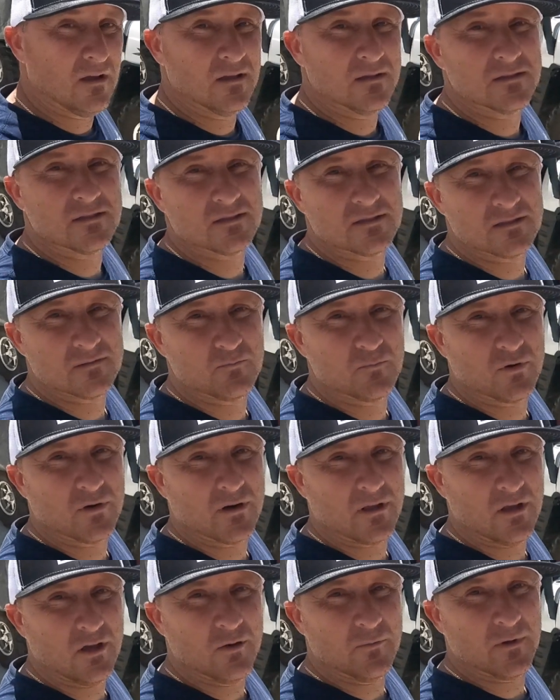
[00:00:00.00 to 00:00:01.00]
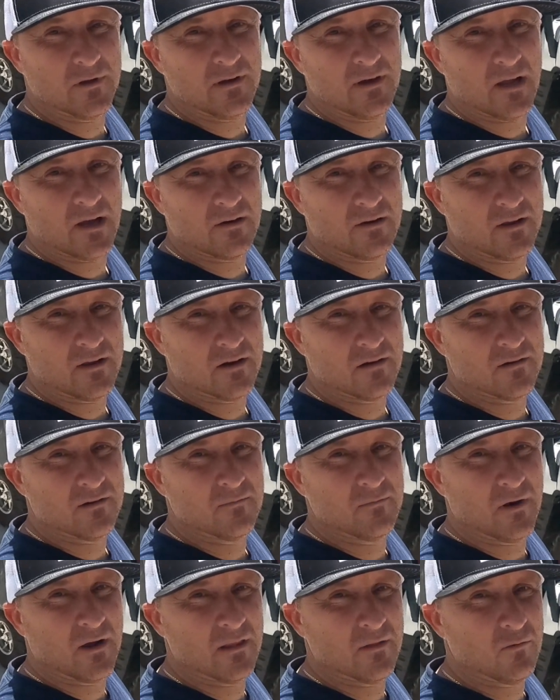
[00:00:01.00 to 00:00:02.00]
it's pretty humid down here
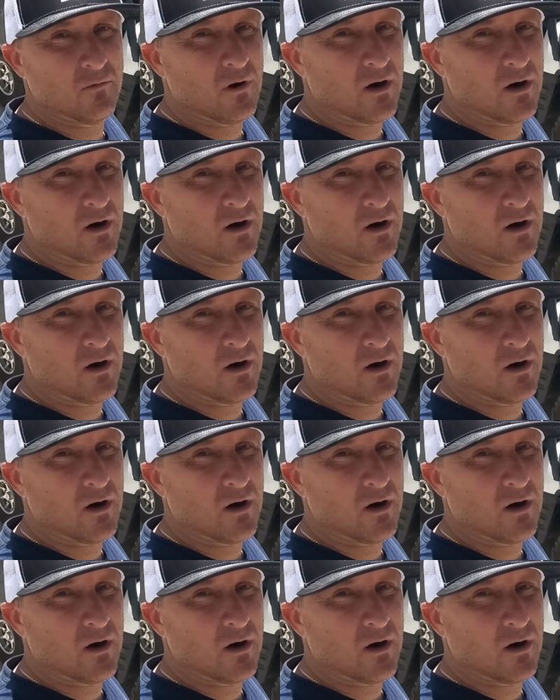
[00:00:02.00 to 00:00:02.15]
by the